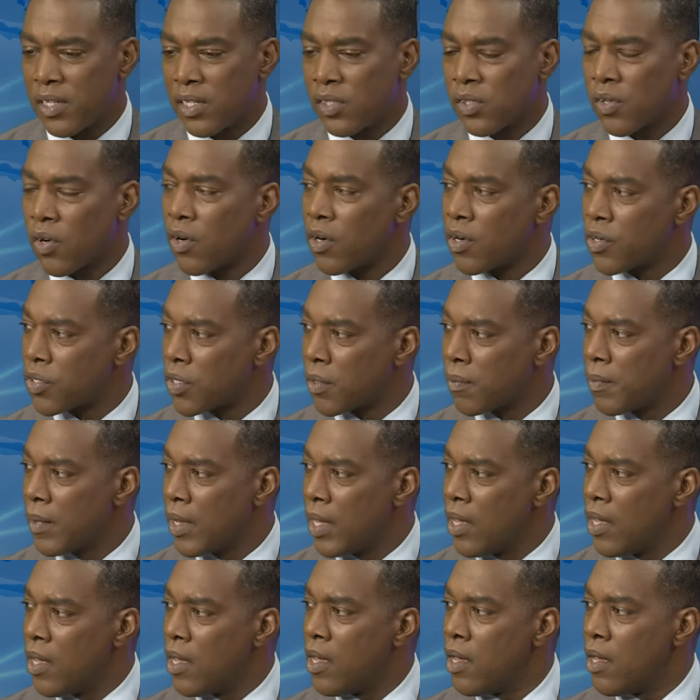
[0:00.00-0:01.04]
I say scholarship,
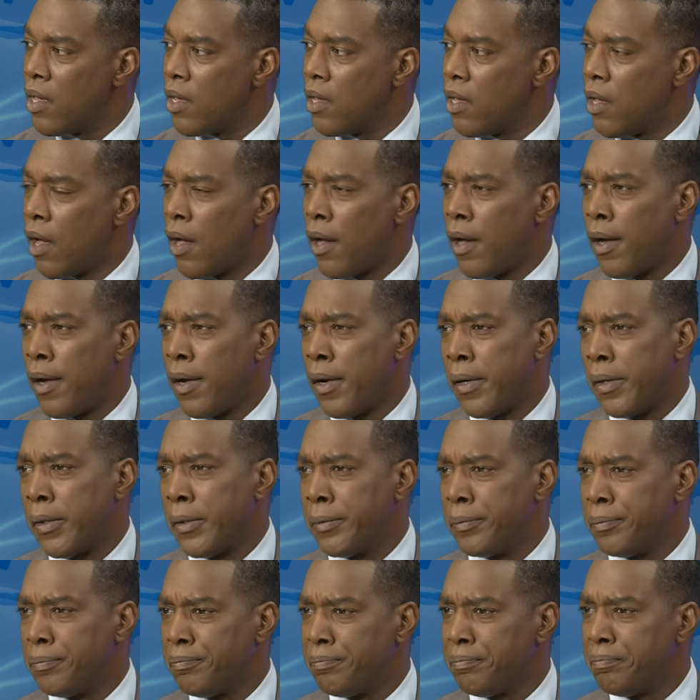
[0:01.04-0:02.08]

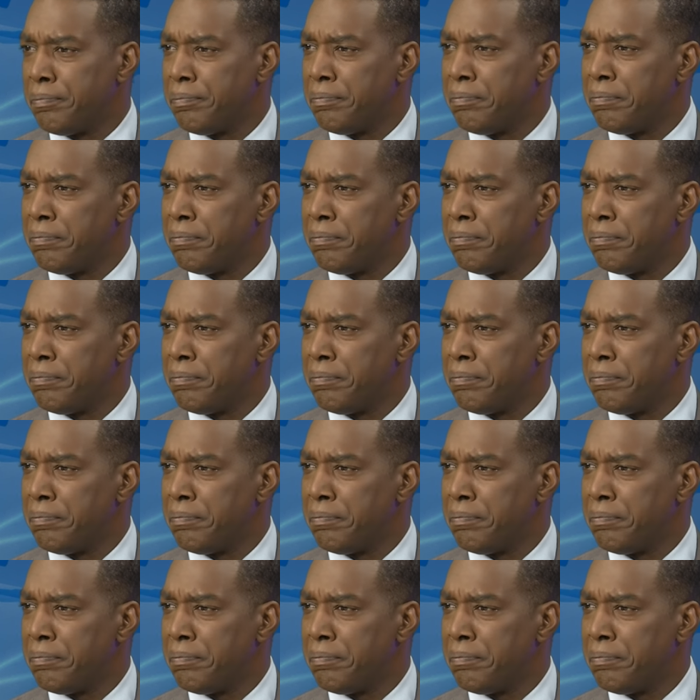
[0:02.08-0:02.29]
you